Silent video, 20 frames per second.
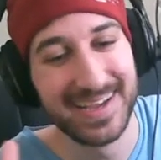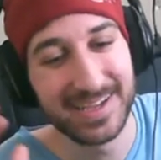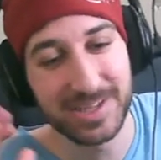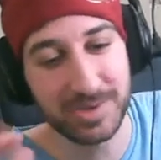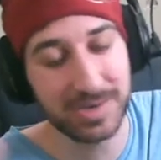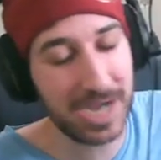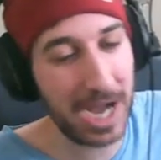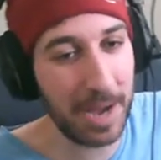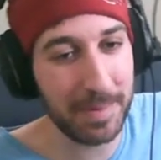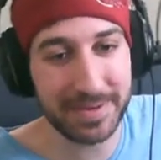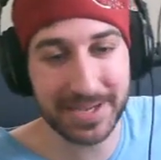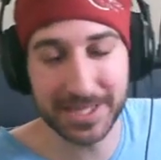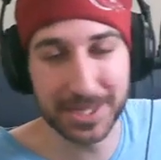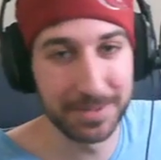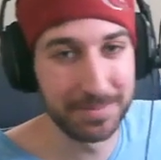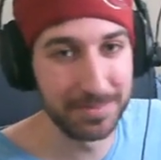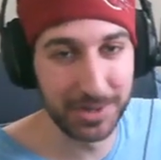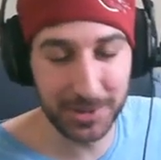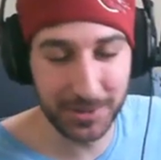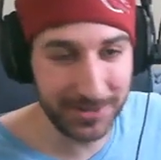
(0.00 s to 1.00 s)
You got me in
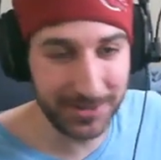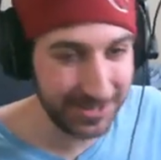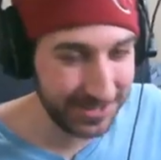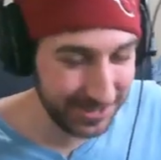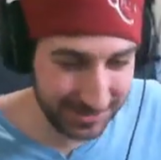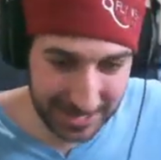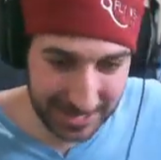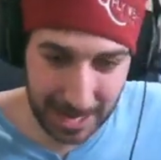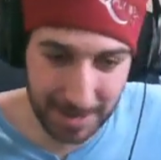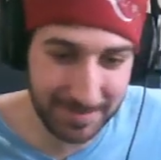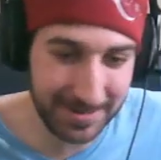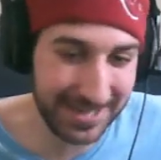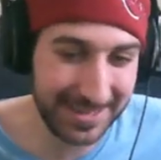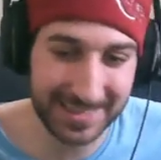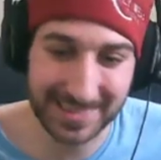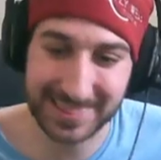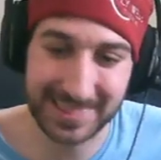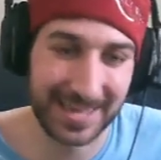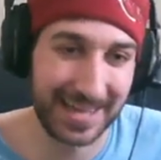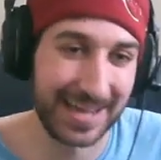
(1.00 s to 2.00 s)
the mood. You got me in
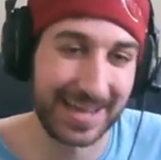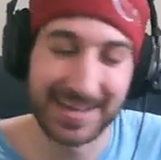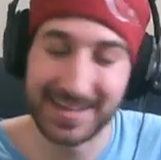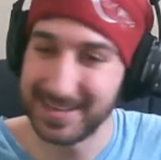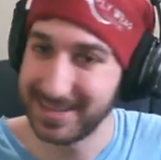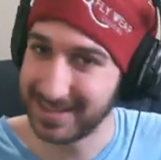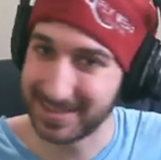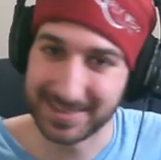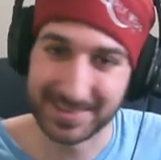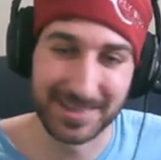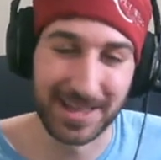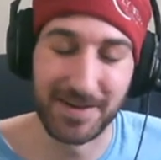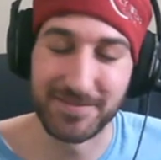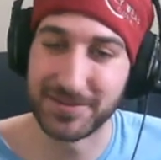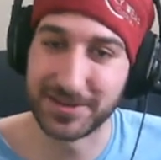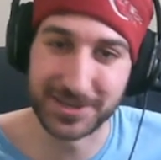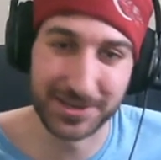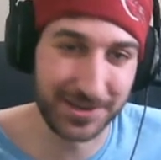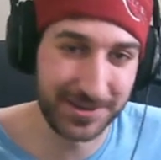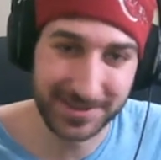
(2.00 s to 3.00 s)
the thing. Love
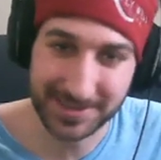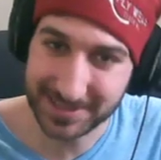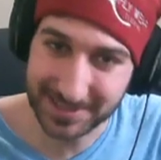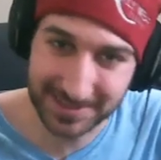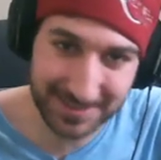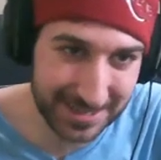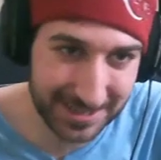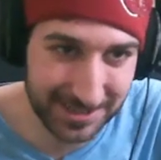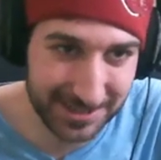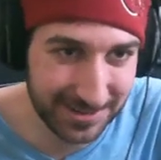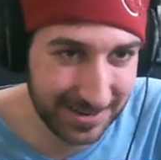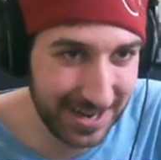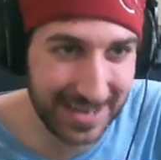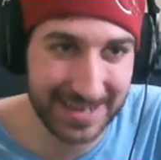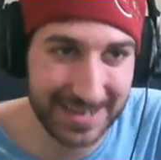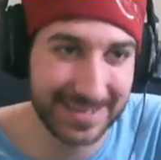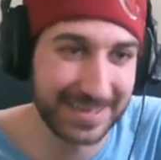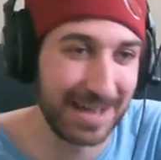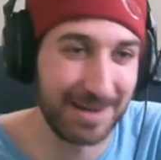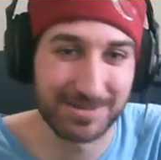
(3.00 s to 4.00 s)
you, dude. You did
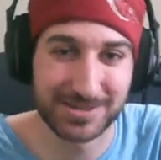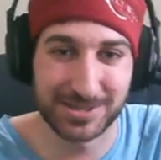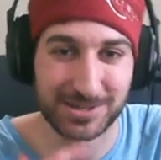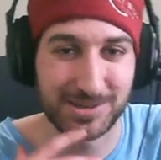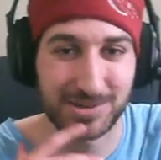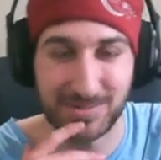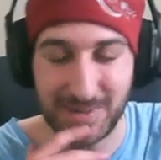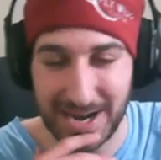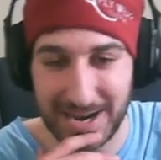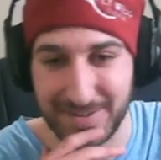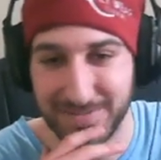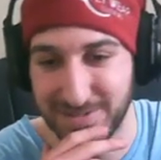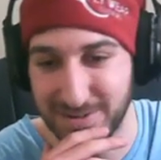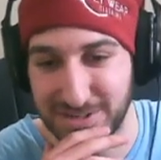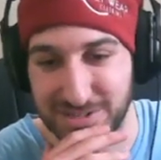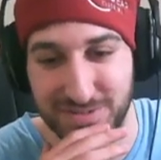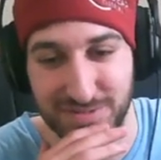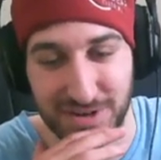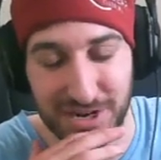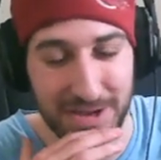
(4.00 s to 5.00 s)
great. That was a great
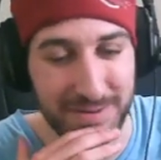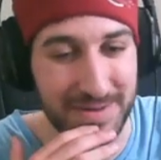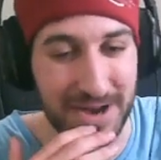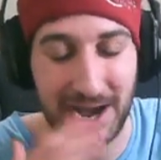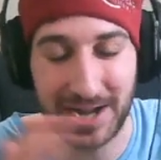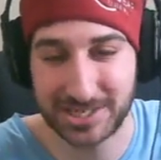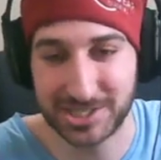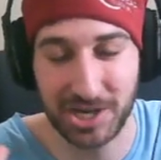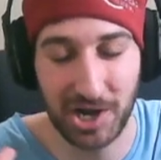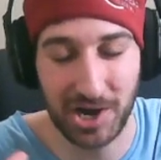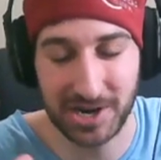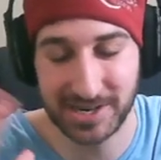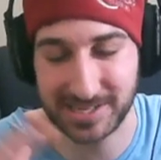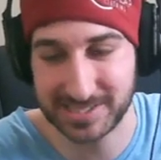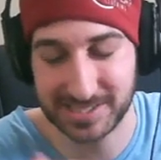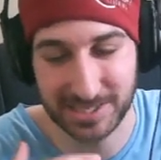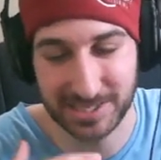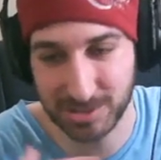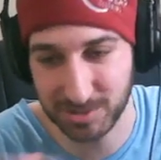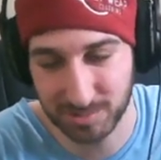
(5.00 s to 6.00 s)
verse for him. Actually,
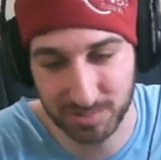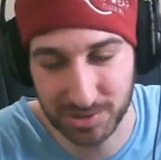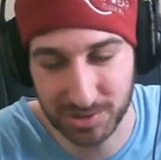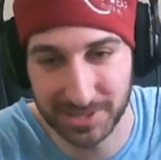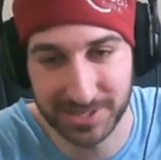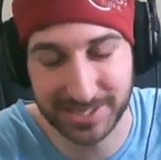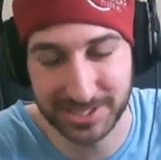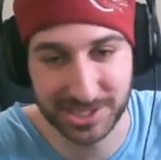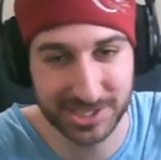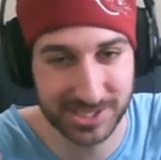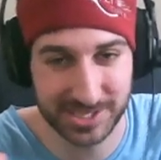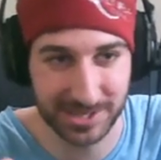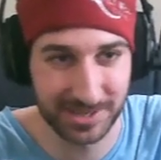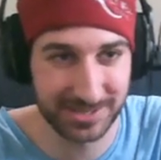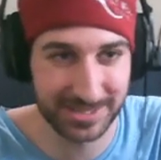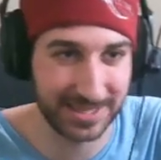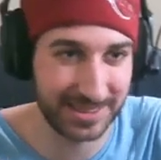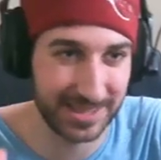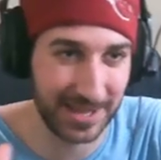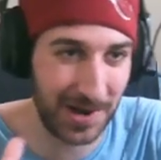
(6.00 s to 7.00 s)
honestly, you really just
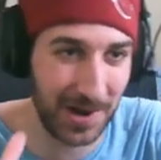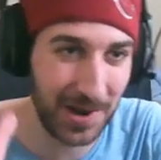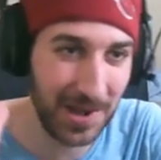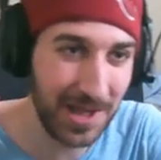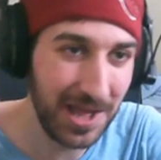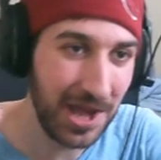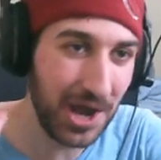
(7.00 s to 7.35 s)
killed it there.